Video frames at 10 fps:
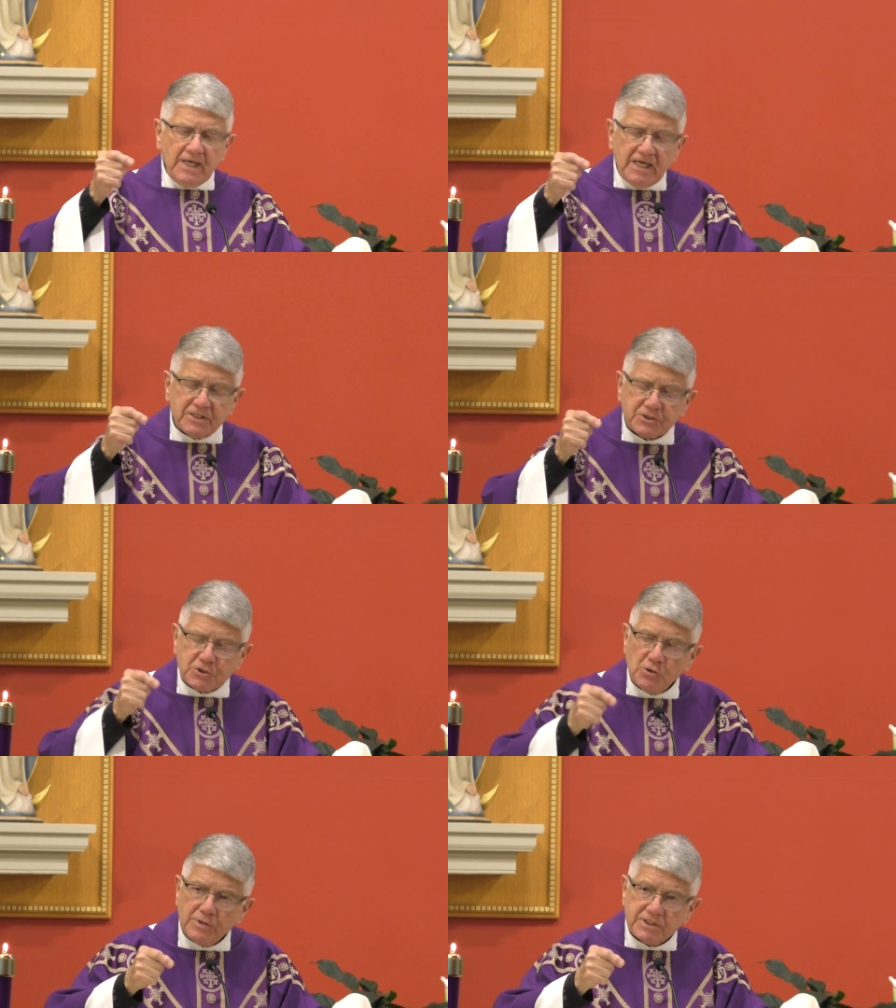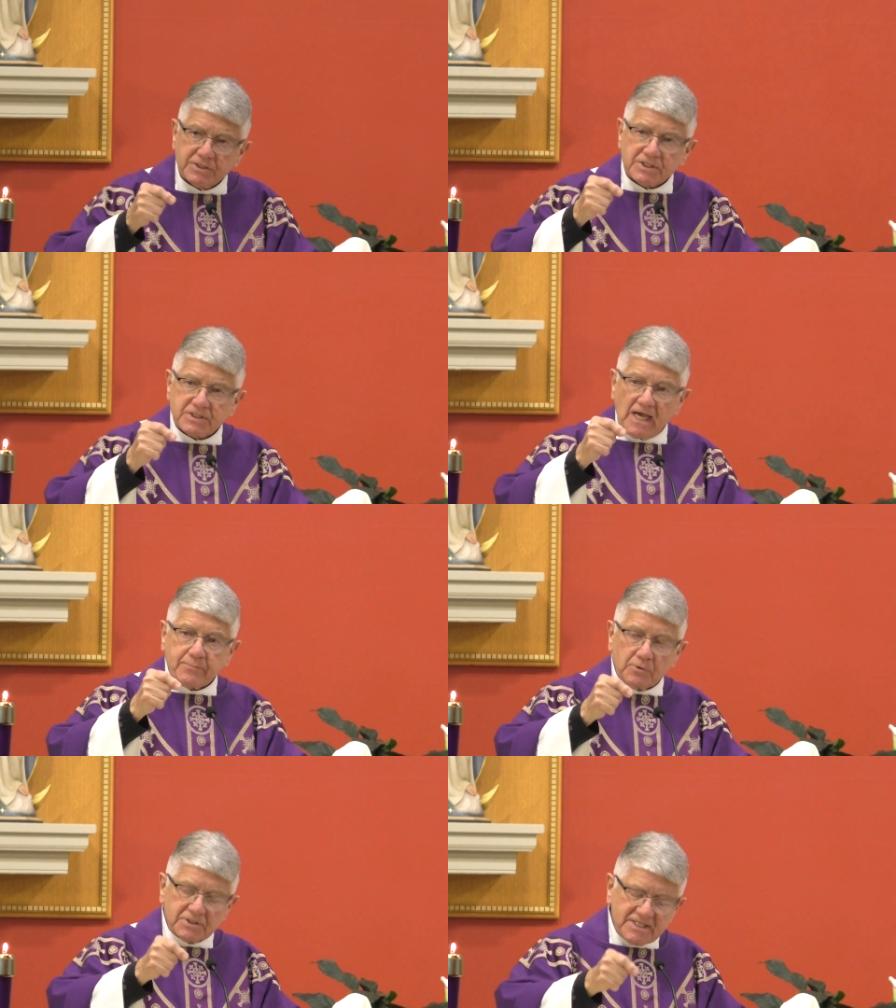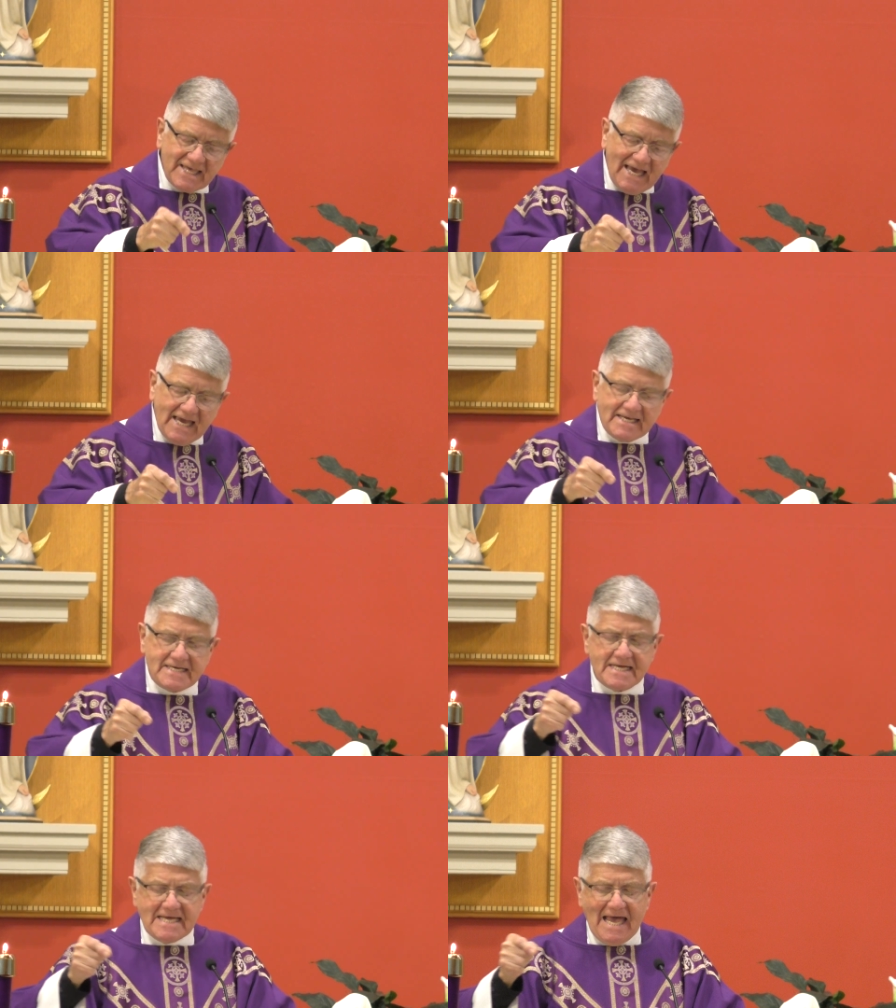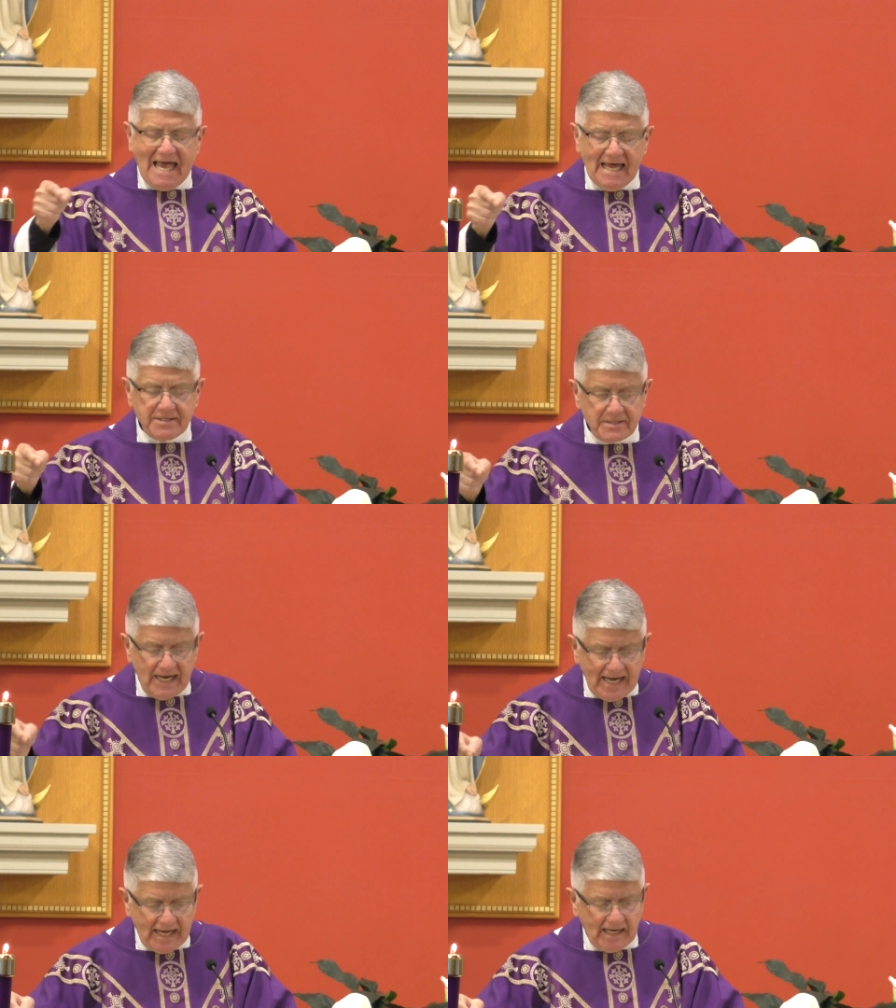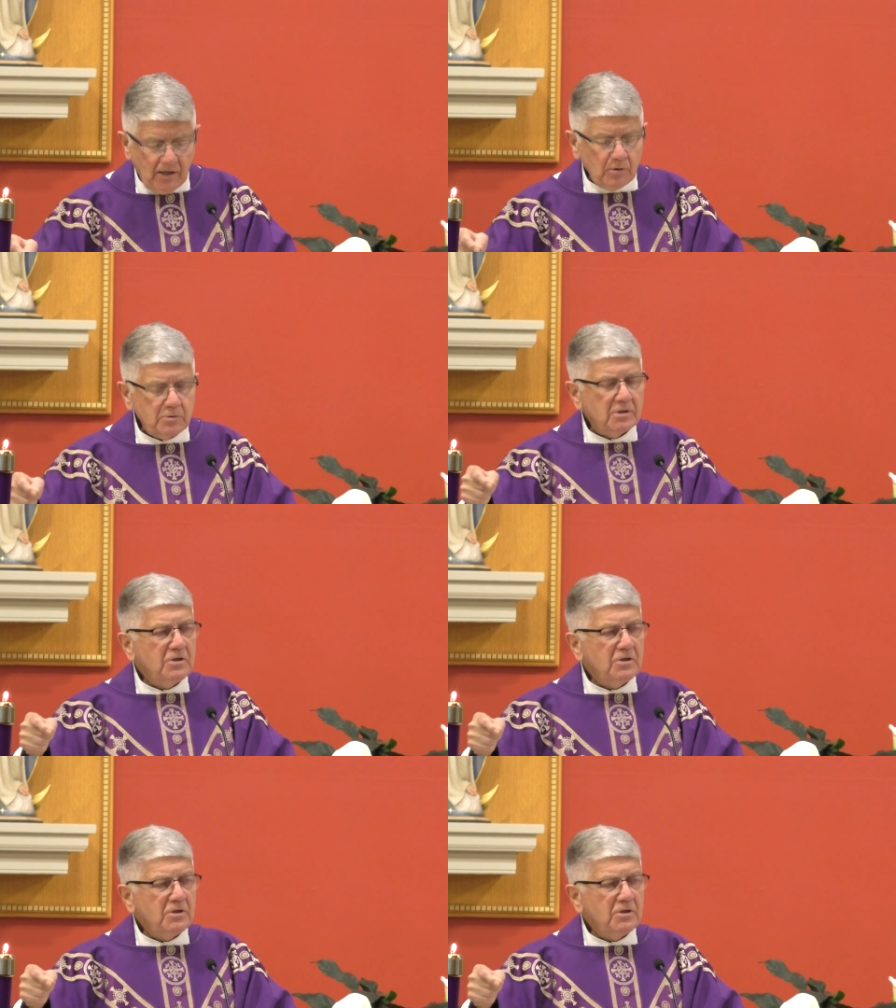is to his disciples then and now